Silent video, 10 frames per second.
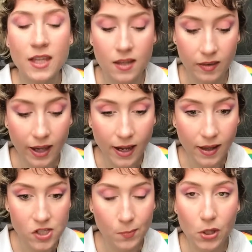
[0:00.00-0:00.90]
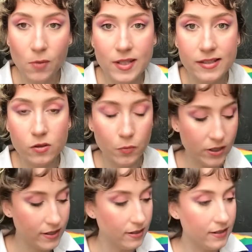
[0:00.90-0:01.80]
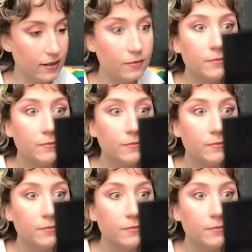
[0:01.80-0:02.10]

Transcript: The eyelash perm is still present.